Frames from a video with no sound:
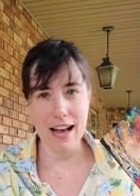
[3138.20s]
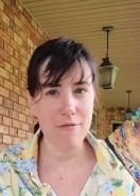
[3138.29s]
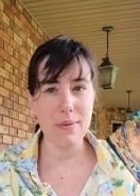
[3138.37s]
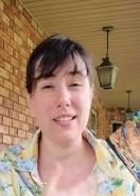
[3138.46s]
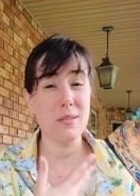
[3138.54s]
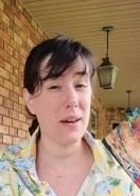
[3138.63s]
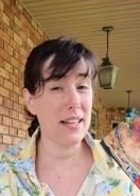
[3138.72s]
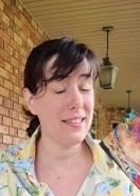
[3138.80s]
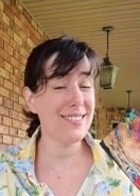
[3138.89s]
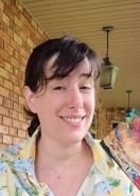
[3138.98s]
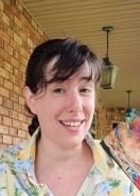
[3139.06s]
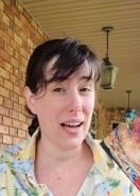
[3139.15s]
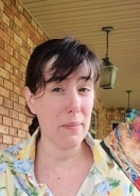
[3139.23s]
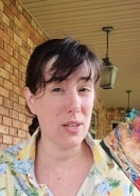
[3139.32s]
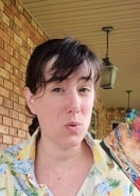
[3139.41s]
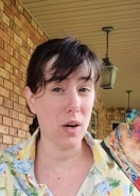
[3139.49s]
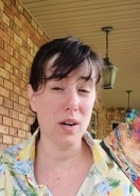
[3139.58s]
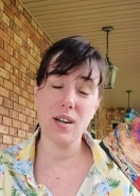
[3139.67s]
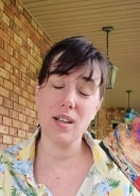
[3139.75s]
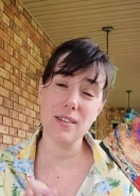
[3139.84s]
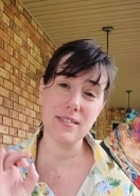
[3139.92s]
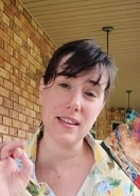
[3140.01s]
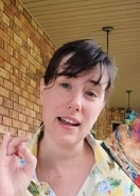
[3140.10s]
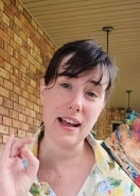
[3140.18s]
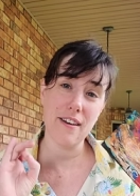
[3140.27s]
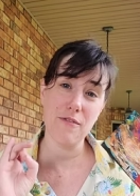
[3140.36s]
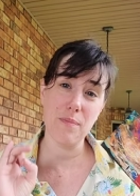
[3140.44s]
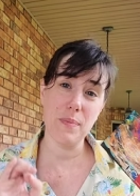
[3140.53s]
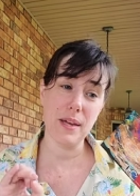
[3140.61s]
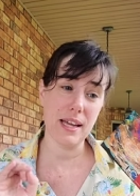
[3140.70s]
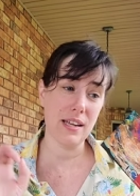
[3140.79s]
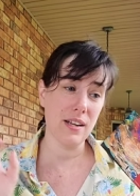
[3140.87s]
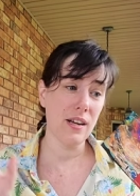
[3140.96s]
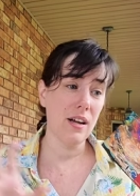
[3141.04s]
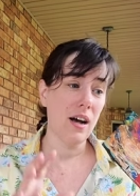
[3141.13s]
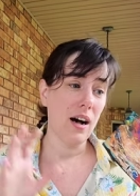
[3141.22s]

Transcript: half pans, but I think they're dye-based watercolors that have been